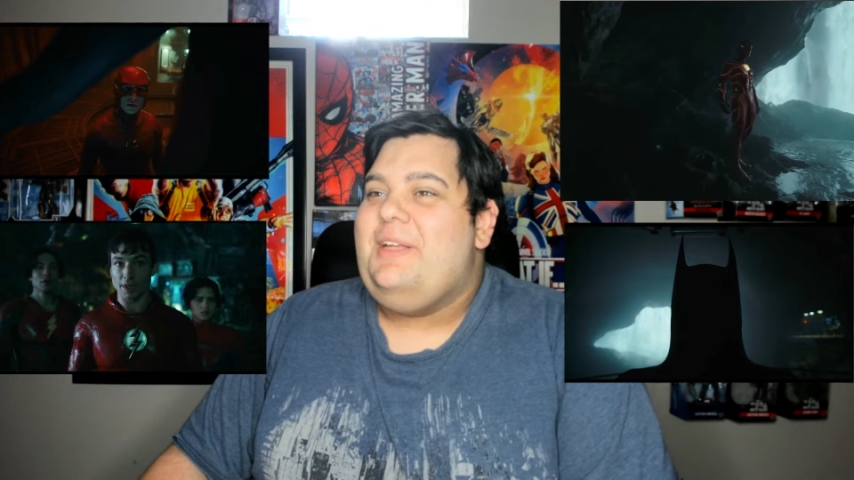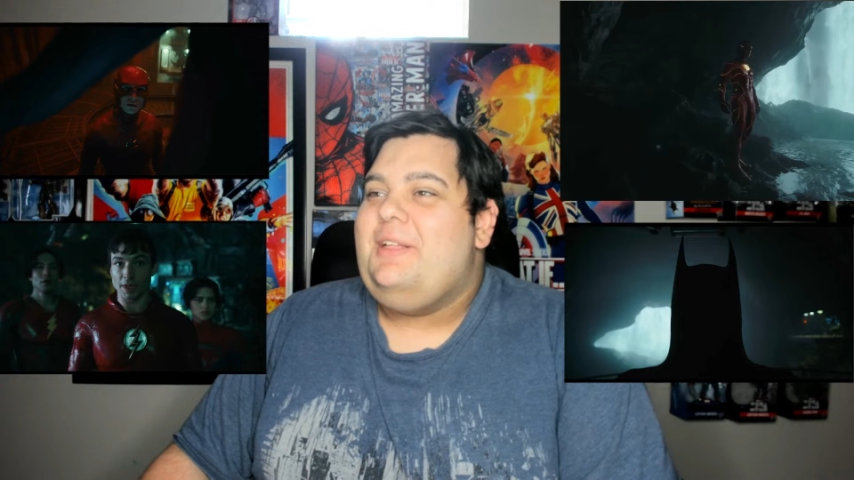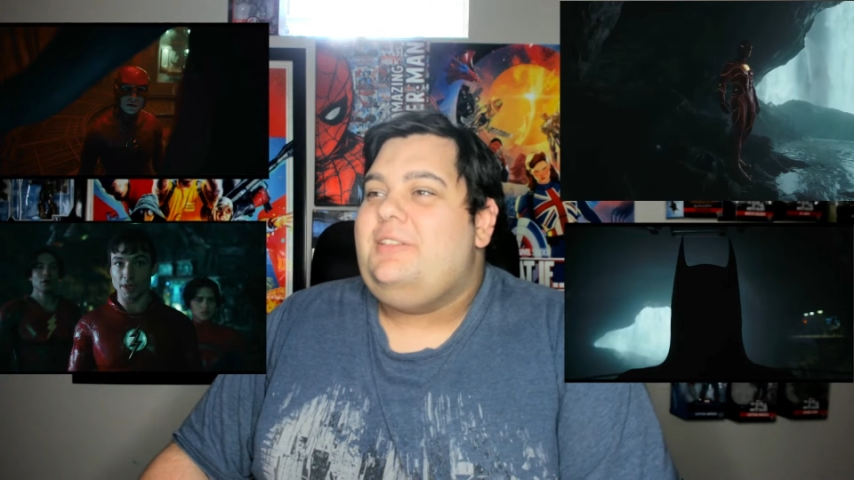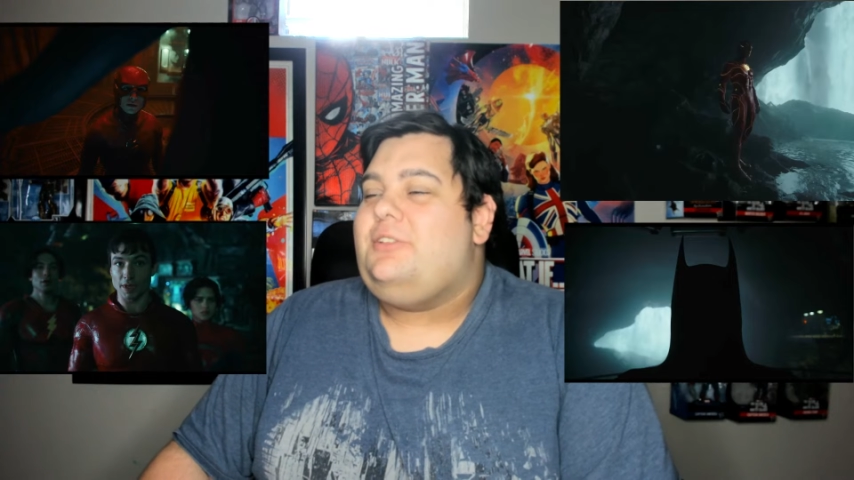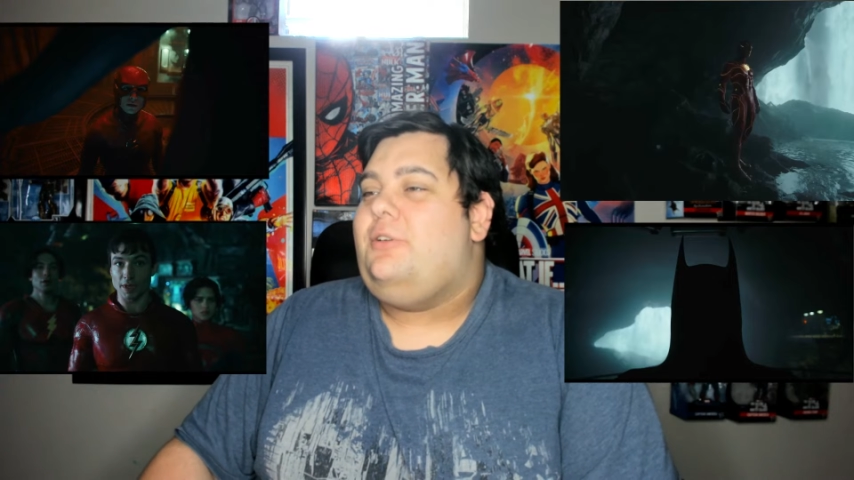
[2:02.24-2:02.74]

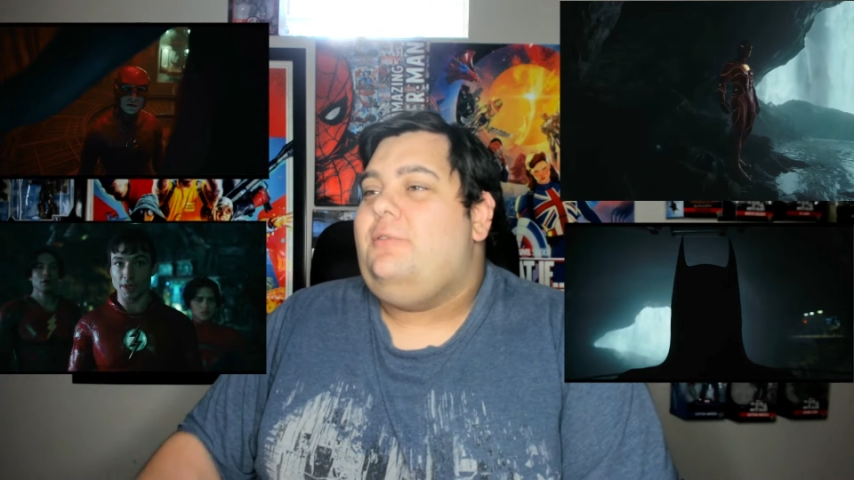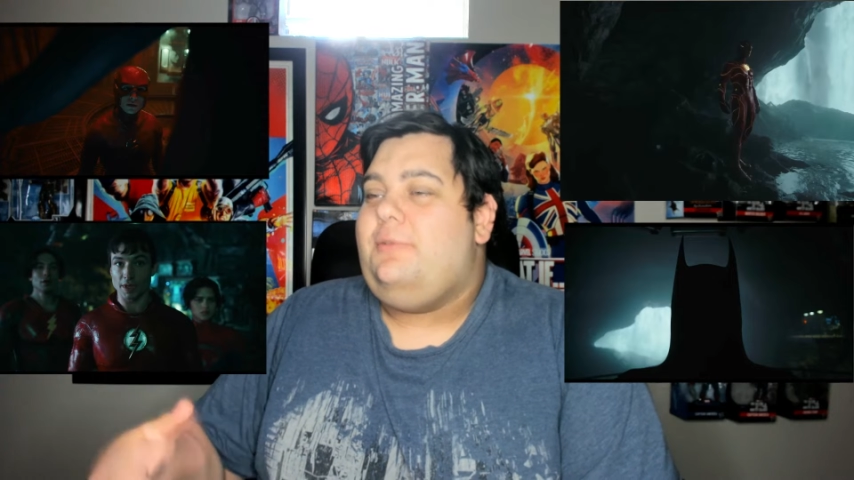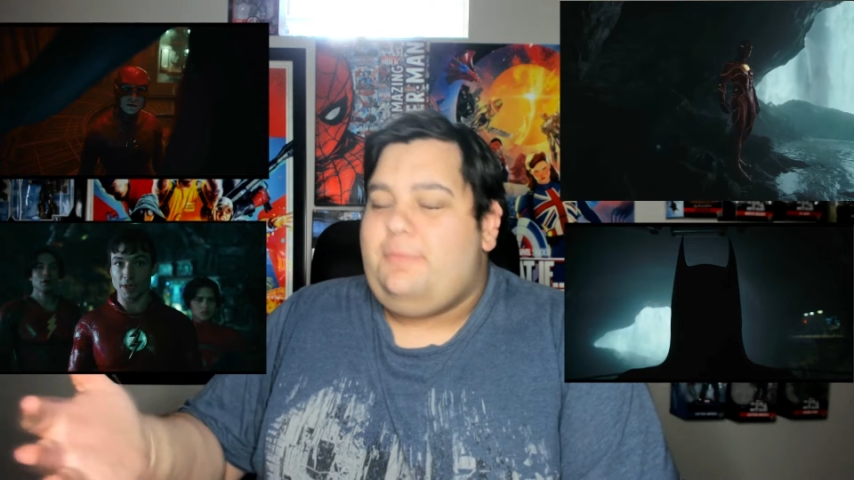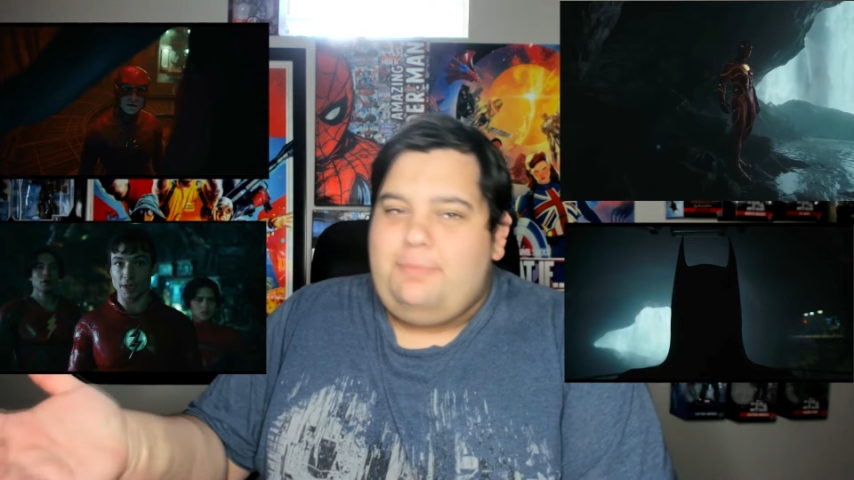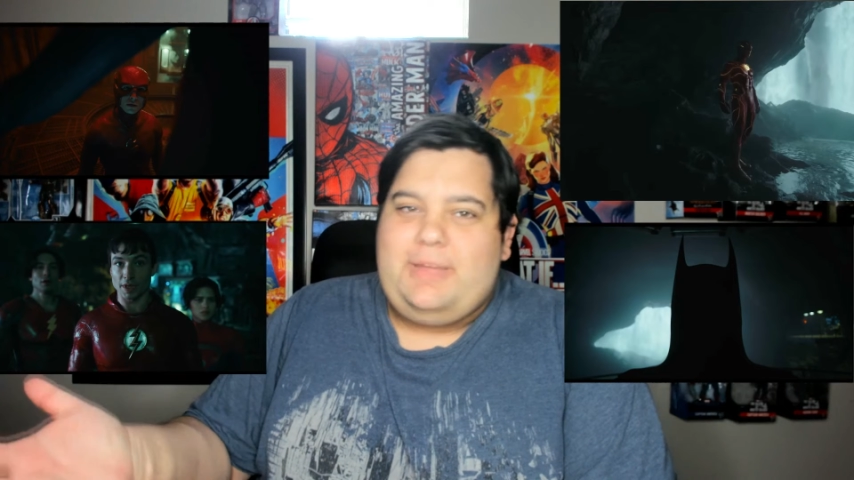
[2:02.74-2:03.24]
So,
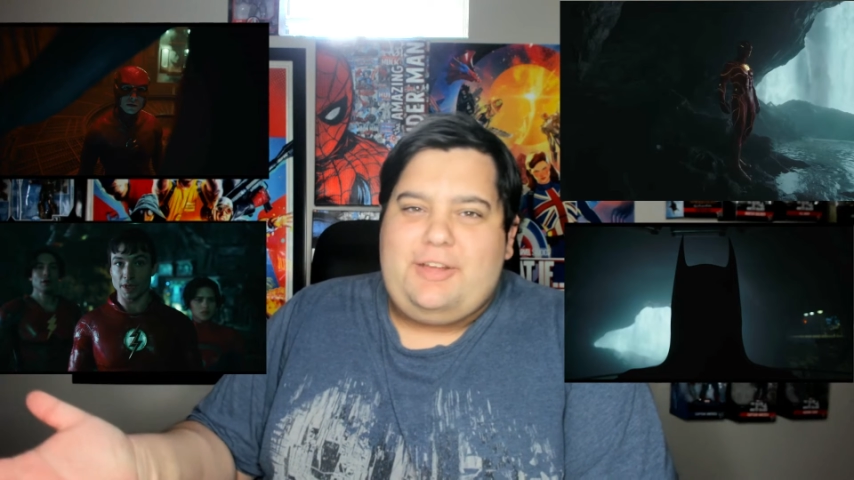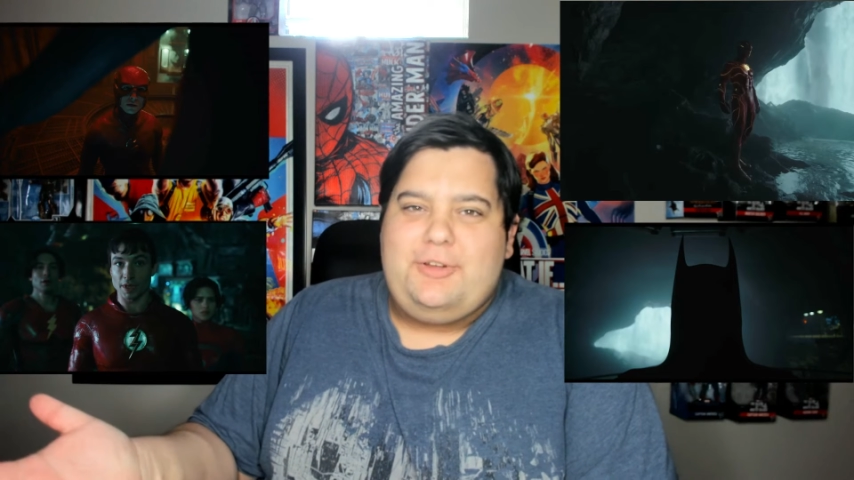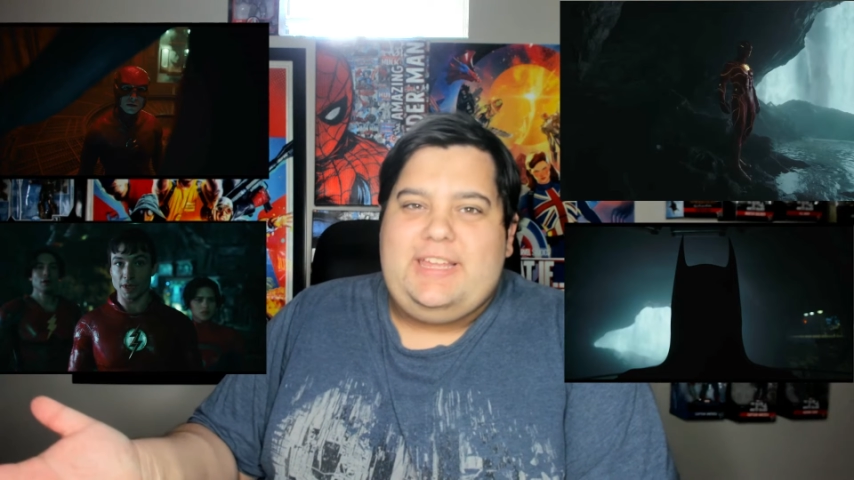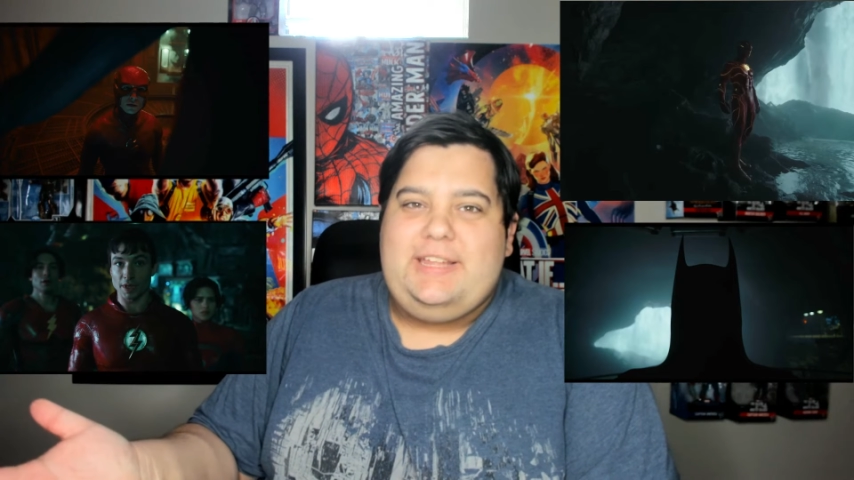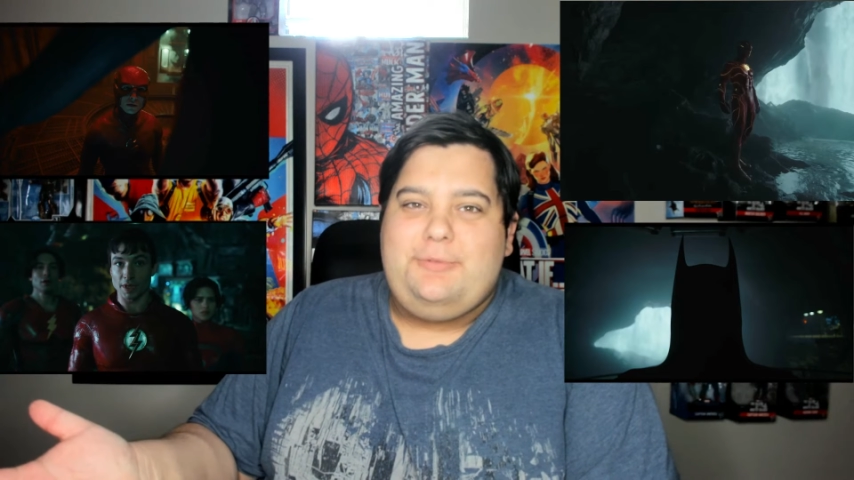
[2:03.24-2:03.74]
Michael
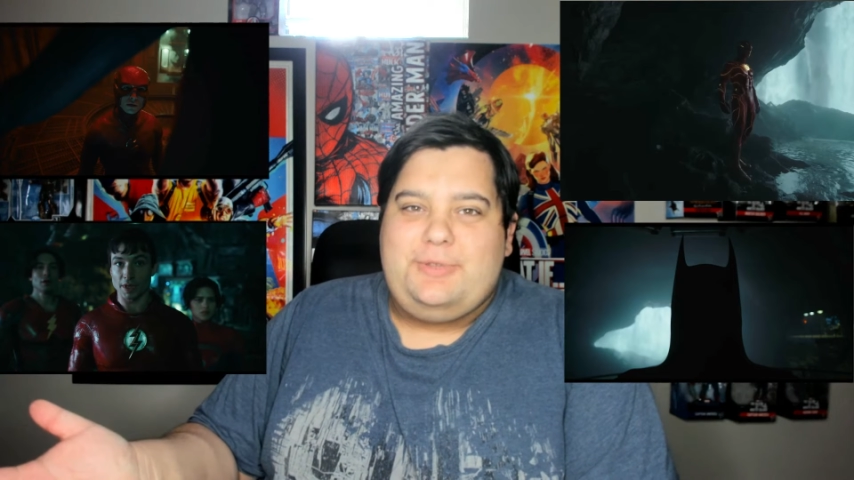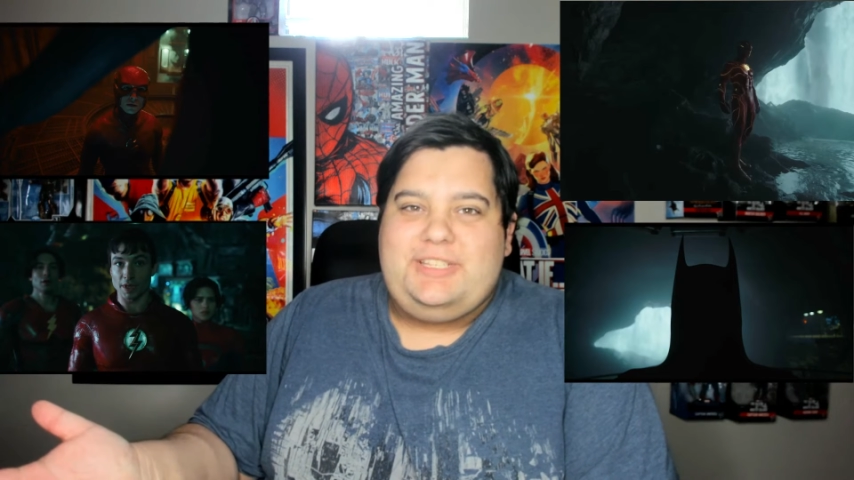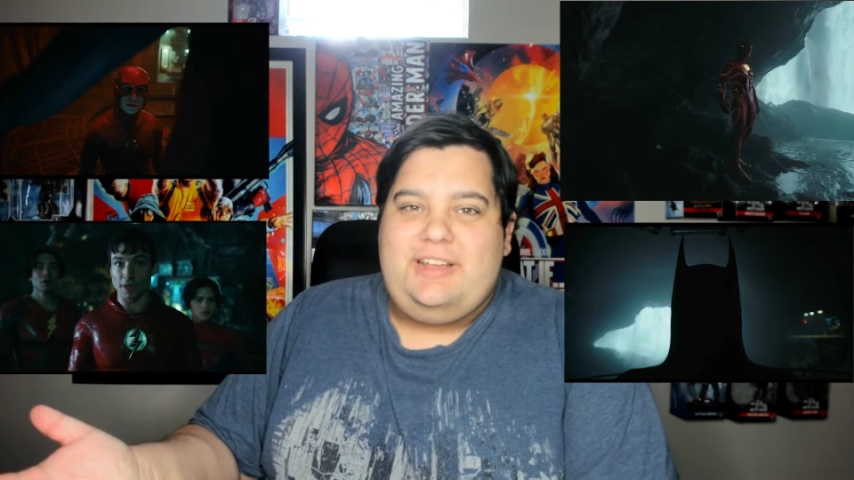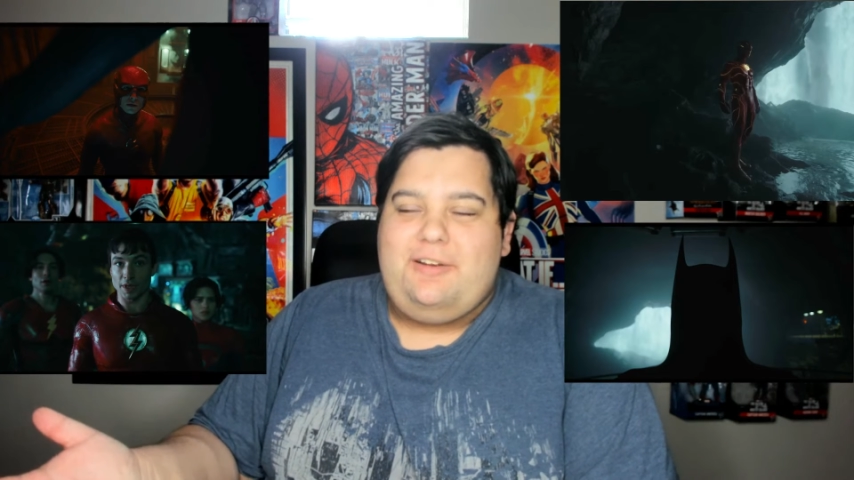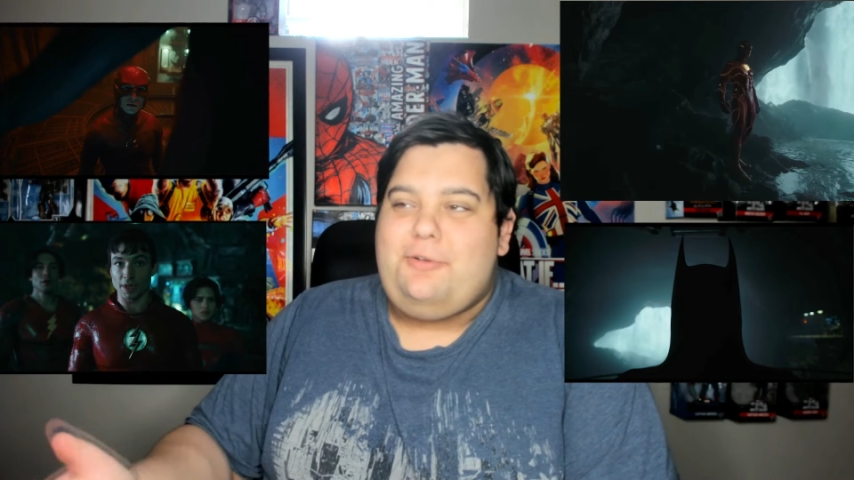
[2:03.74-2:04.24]
Keaton was
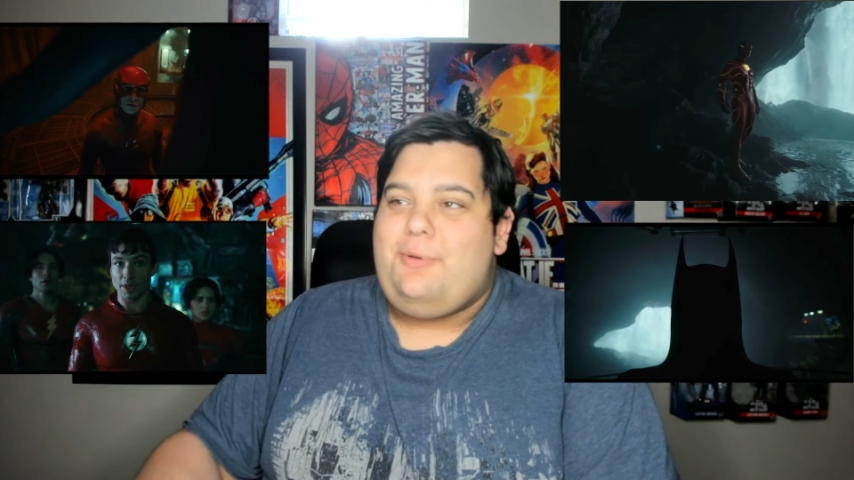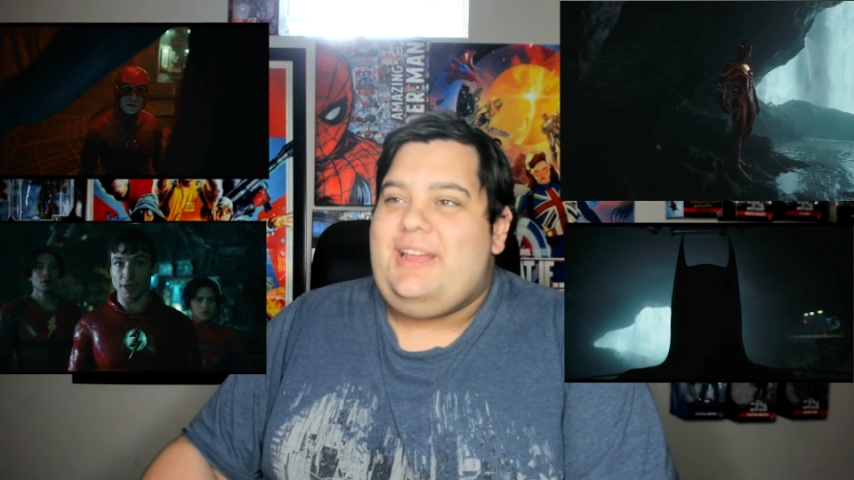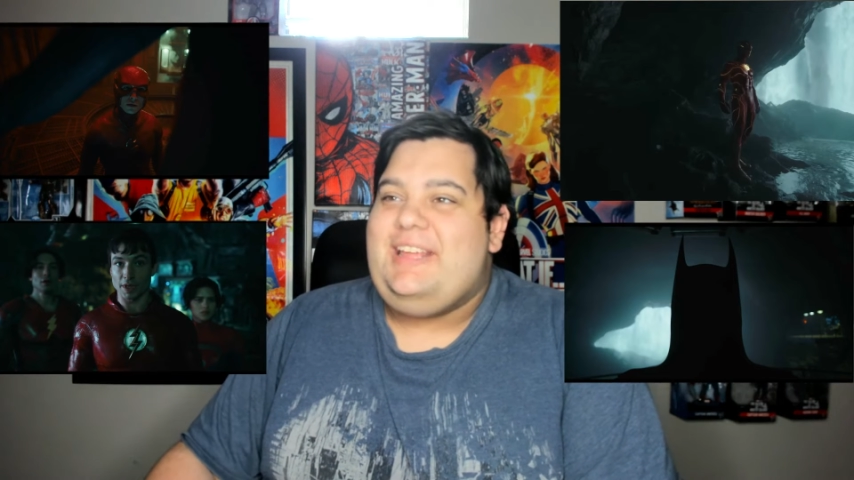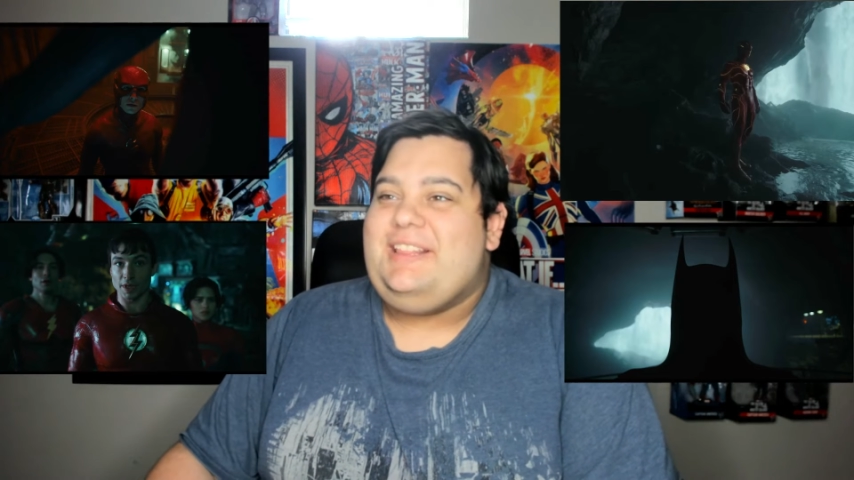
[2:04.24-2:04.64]
narrating